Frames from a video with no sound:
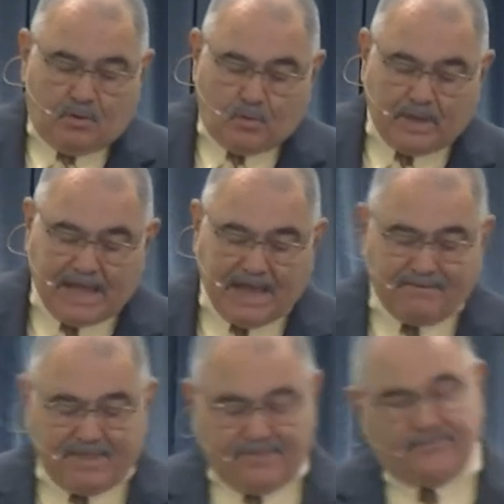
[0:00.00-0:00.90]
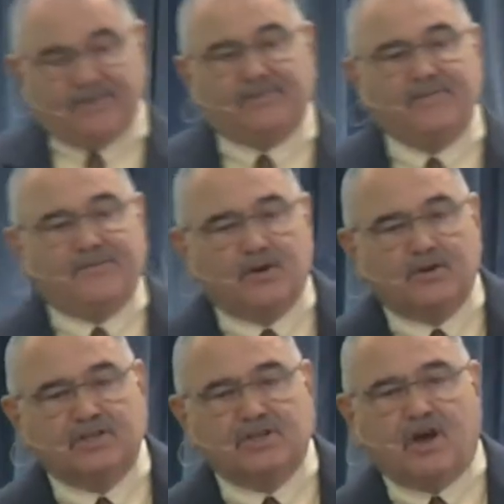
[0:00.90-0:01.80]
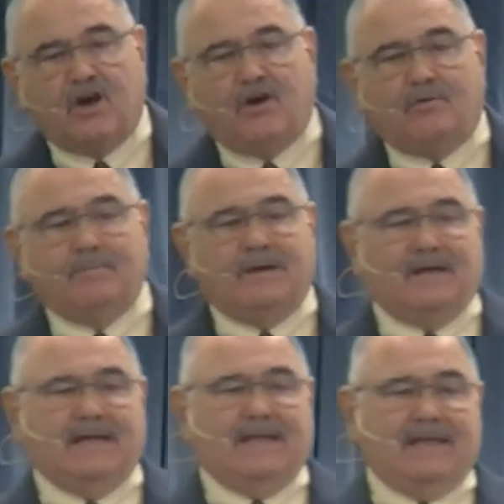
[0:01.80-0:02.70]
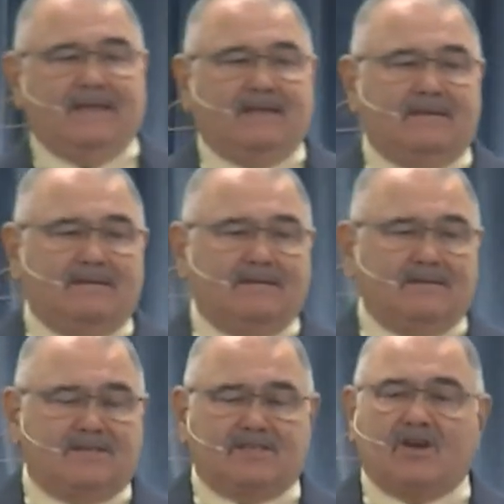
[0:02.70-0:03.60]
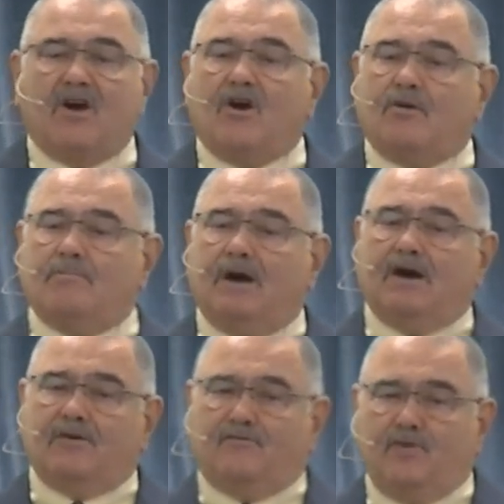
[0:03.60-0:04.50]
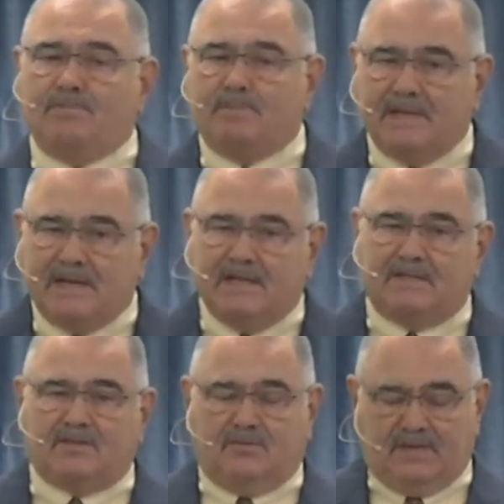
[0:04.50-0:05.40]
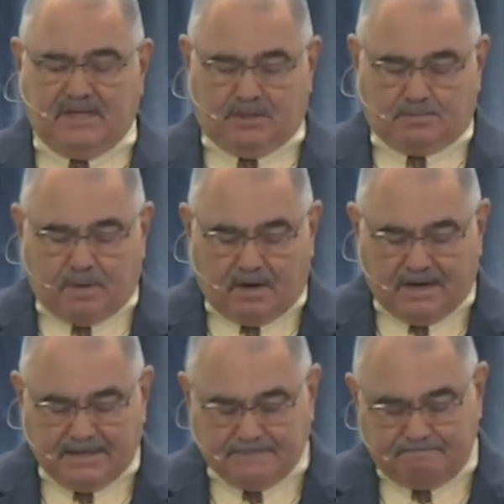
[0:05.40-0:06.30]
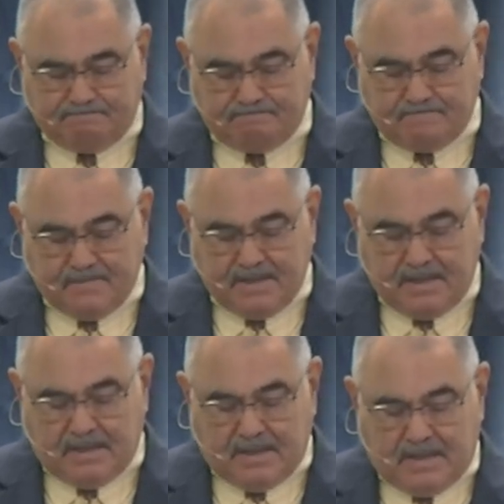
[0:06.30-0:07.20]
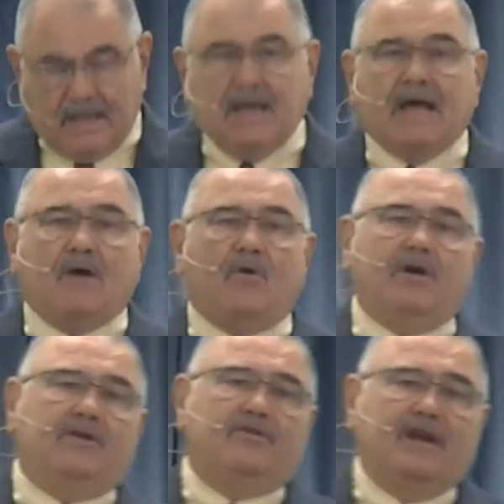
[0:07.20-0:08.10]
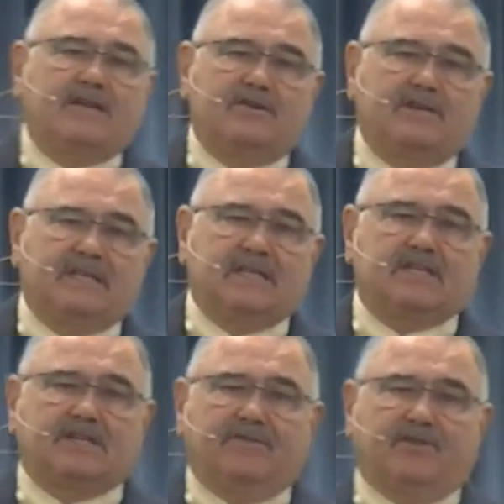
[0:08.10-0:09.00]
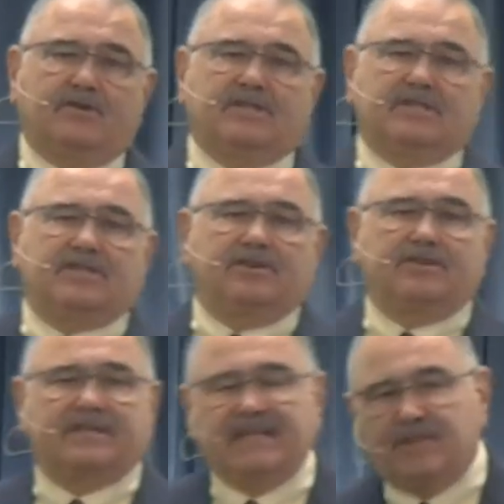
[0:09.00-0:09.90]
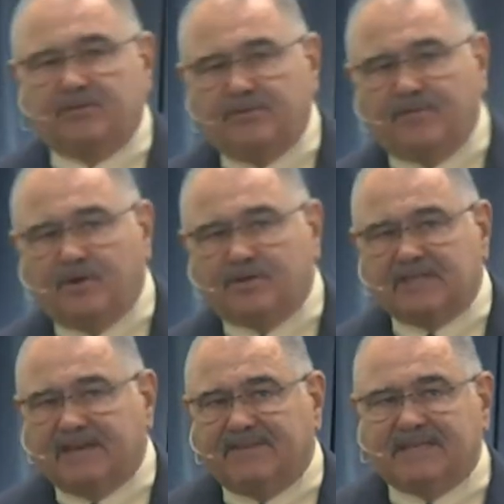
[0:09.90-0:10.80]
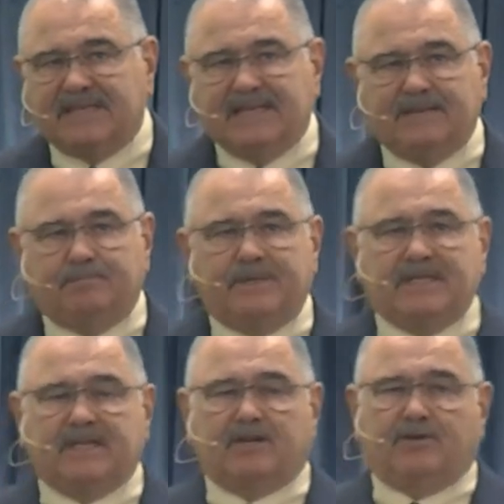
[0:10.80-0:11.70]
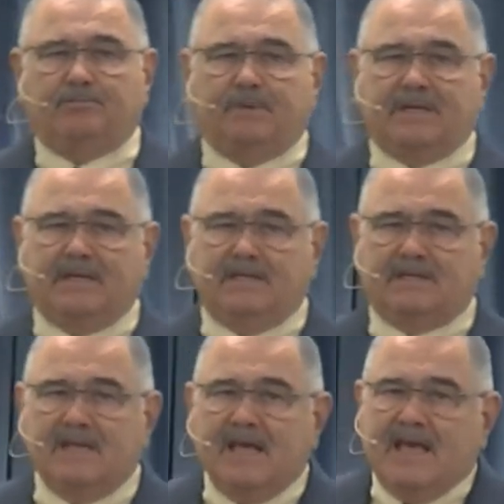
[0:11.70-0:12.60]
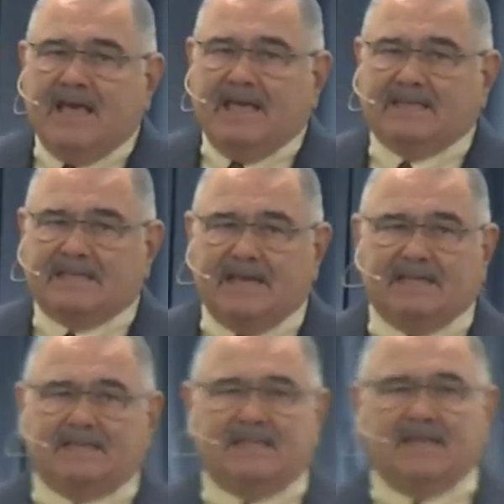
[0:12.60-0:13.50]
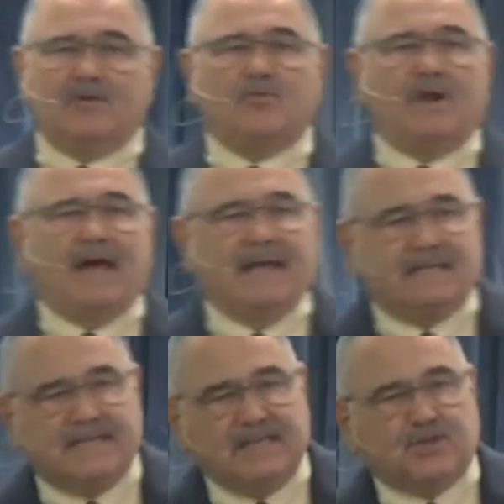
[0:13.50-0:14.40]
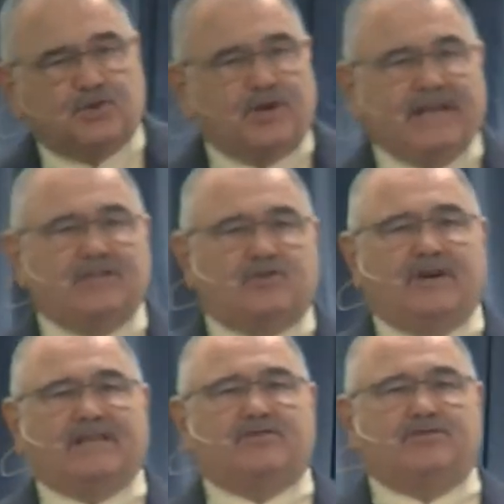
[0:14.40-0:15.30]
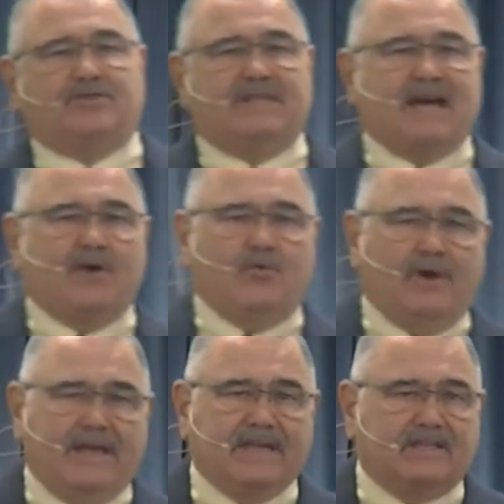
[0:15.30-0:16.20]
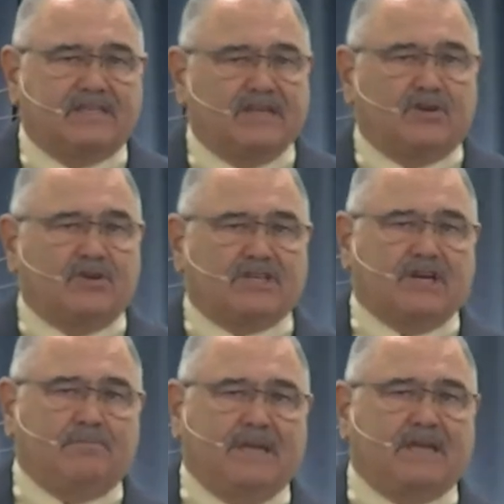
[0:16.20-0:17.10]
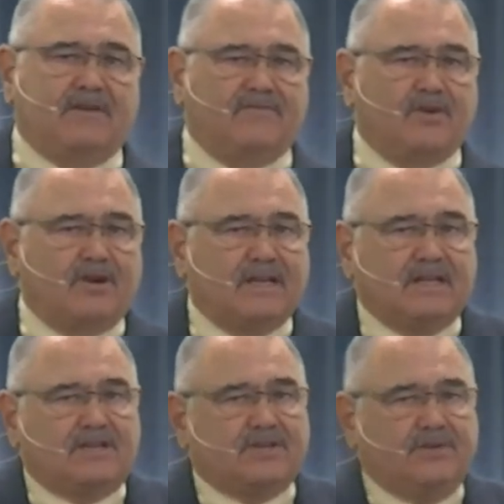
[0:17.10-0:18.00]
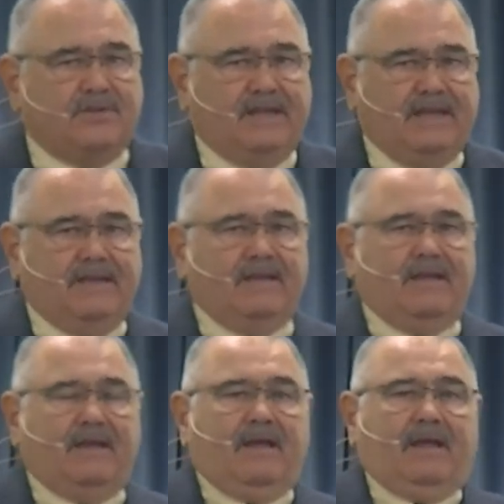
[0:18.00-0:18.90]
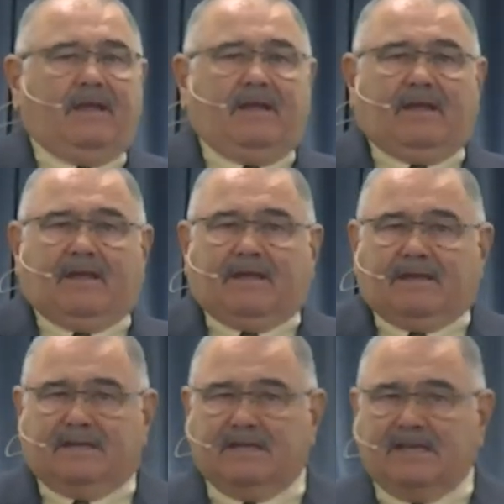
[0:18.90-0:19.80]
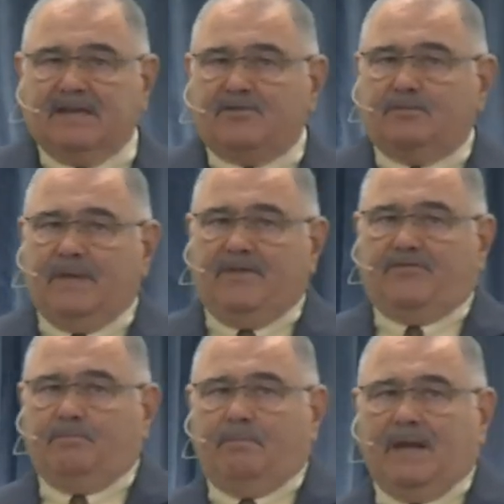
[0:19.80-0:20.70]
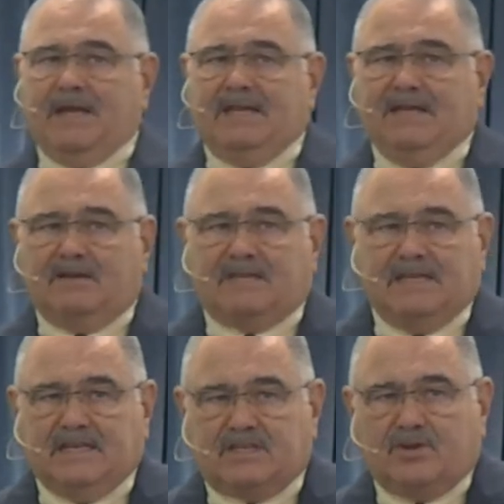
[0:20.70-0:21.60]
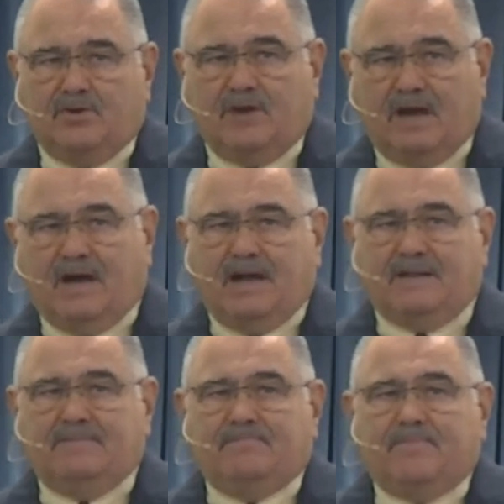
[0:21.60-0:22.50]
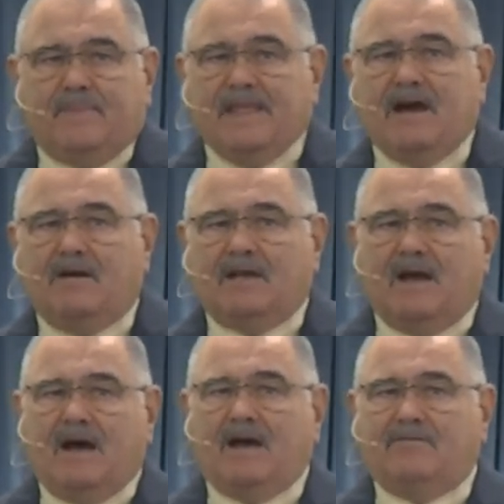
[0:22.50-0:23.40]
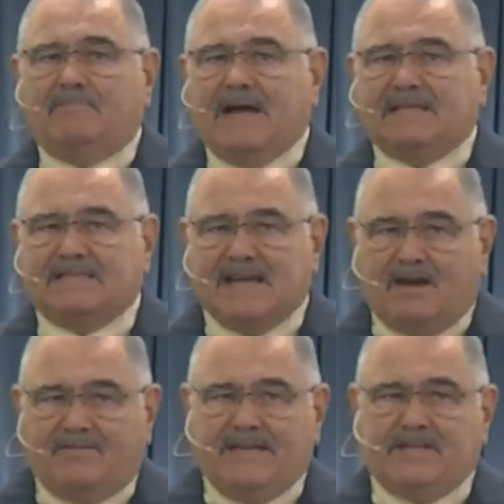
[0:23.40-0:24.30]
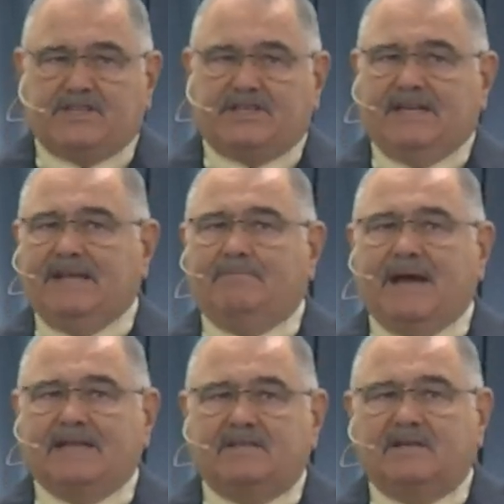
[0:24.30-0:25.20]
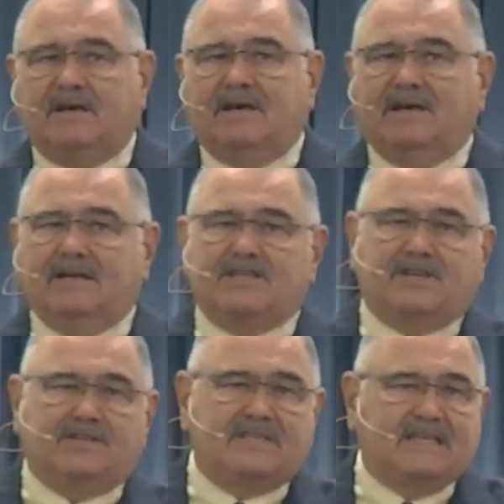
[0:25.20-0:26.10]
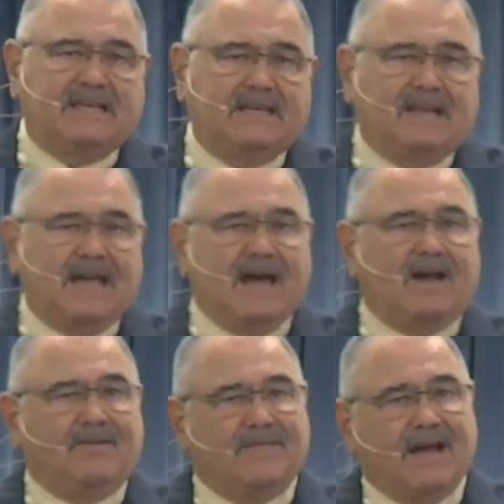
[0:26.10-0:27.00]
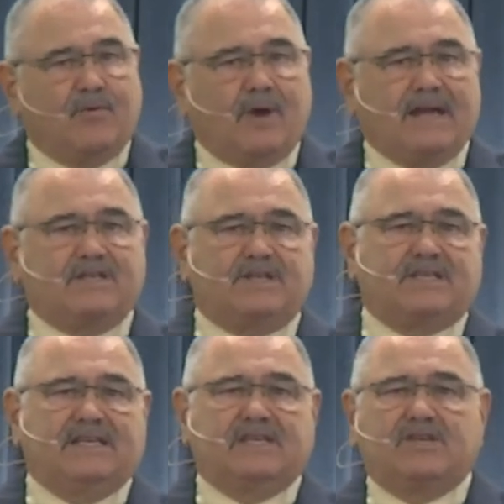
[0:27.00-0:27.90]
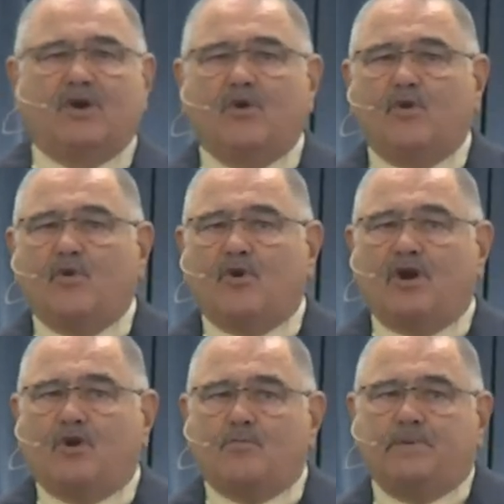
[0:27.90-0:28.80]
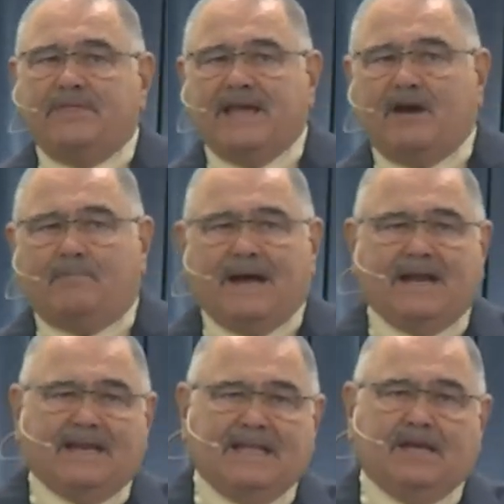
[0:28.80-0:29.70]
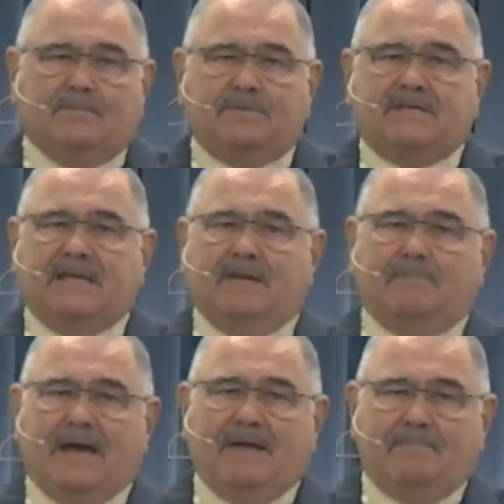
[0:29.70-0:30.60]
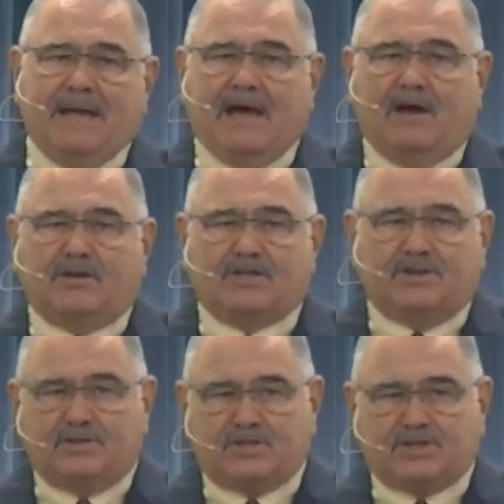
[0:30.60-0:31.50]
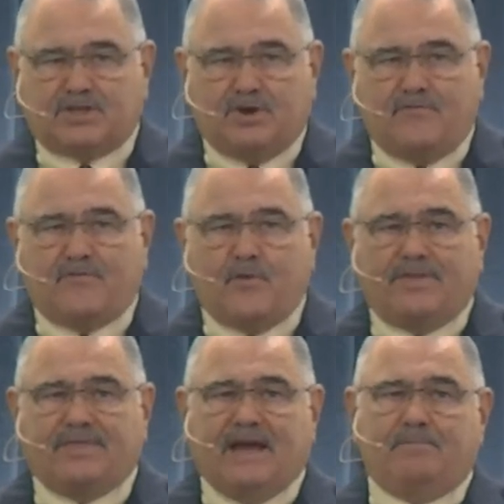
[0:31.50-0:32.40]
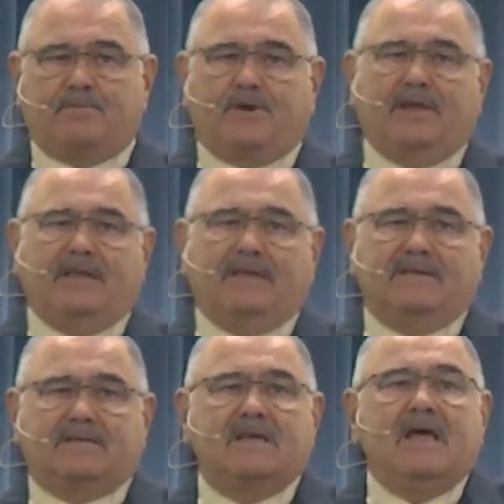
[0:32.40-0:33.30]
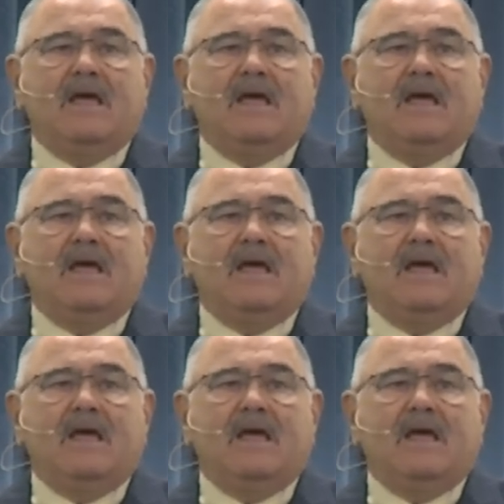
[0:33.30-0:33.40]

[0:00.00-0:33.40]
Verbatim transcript: We have in the 51st Psalm a psalm of repentance on his part. I want to direct your attention to verses 13 through verse 17 in particular because he says, Then will I teach transgressors thy way, and sinners shall be converted unto thee. Deliver me from blood guiltiness, O God, thou God of my salvation, and my tongue shall sing aloud of thy righteousness. O Lord, open thou my lips, and my mouth shall show forth thy praise.